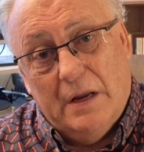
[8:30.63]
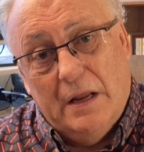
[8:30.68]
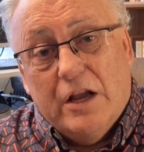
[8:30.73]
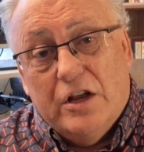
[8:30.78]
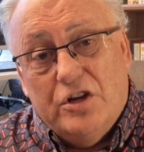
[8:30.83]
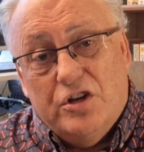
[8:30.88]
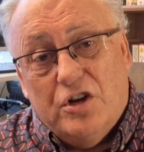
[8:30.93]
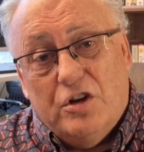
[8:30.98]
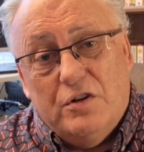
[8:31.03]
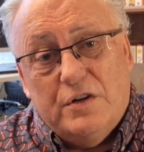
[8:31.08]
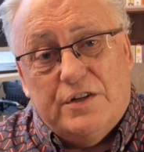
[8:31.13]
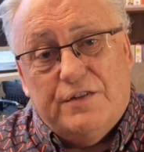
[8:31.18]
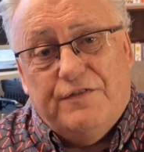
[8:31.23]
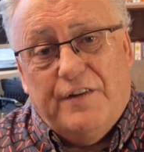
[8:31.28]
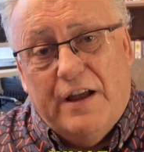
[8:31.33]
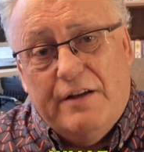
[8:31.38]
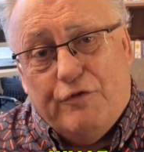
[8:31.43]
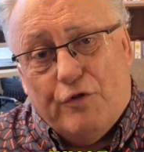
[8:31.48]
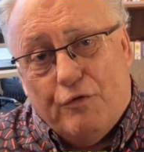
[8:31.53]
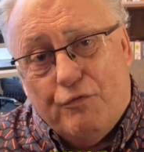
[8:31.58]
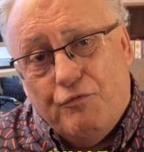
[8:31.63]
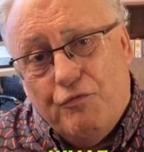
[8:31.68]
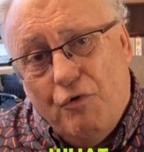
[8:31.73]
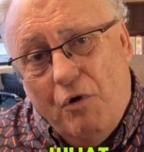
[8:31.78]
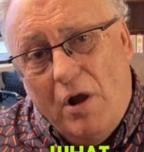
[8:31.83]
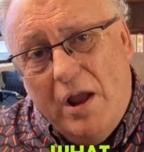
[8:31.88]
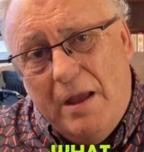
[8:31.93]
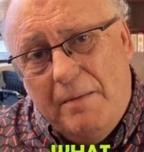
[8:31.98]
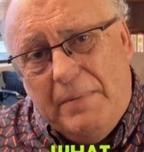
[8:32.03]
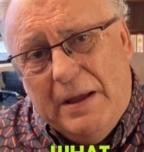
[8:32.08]
could you do us a favour and
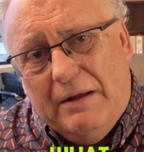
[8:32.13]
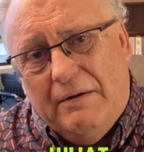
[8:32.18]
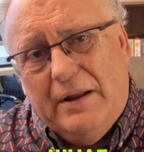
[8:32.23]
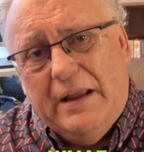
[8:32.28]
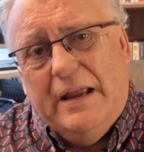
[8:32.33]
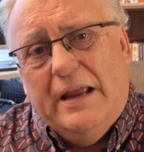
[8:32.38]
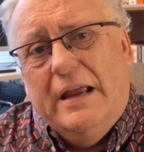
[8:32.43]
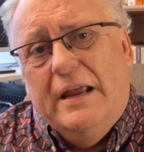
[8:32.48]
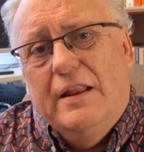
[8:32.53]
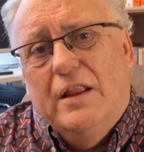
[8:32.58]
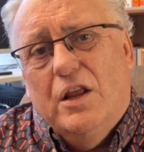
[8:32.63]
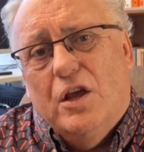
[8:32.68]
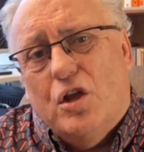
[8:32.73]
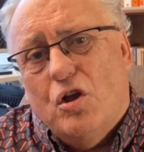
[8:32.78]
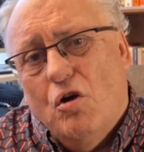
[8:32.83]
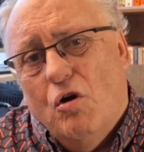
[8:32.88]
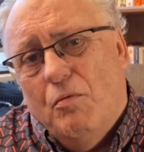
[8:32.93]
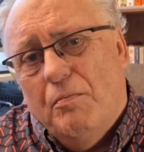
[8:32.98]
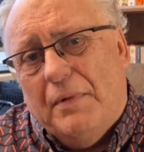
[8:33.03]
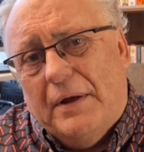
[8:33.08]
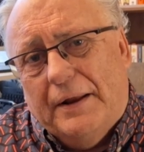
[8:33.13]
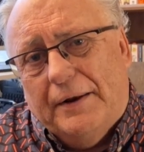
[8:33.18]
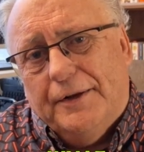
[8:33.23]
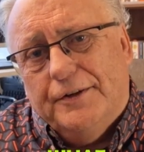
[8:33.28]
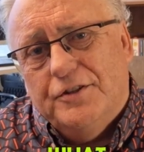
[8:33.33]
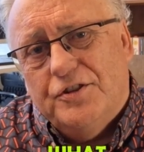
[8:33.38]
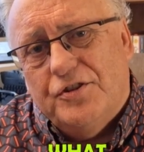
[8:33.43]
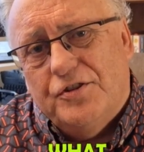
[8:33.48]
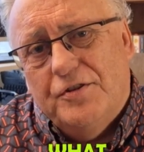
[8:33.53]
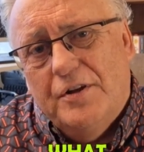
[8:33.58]
write about it in the
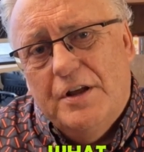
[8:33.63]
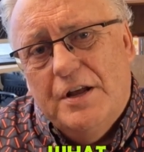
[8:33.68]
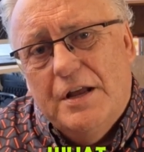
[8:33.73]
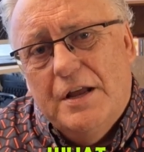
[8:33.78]
comments?